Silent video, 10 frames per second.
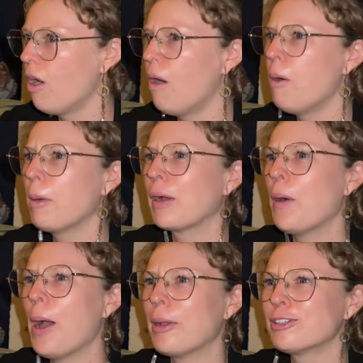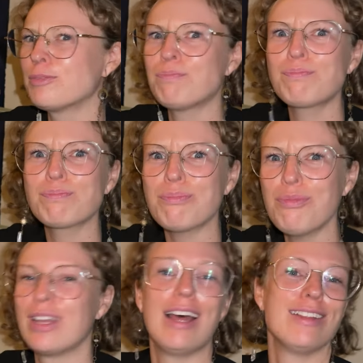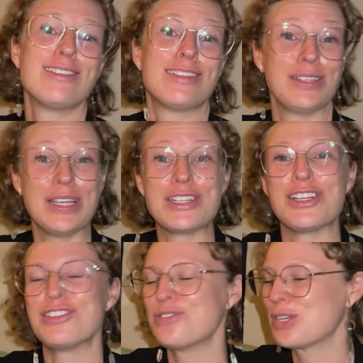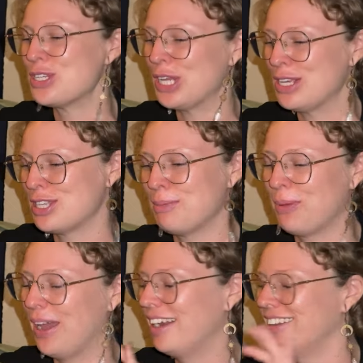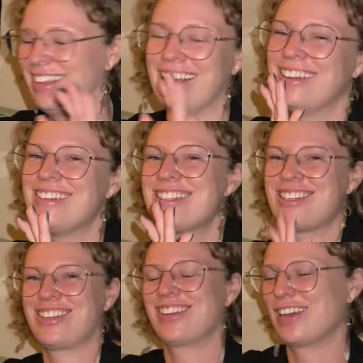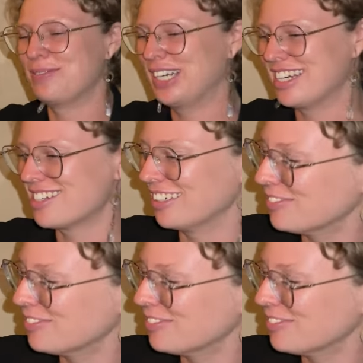Oh my gosh. Wow, that's delicious. You can taste the pine and like, oh, that's such a good combination.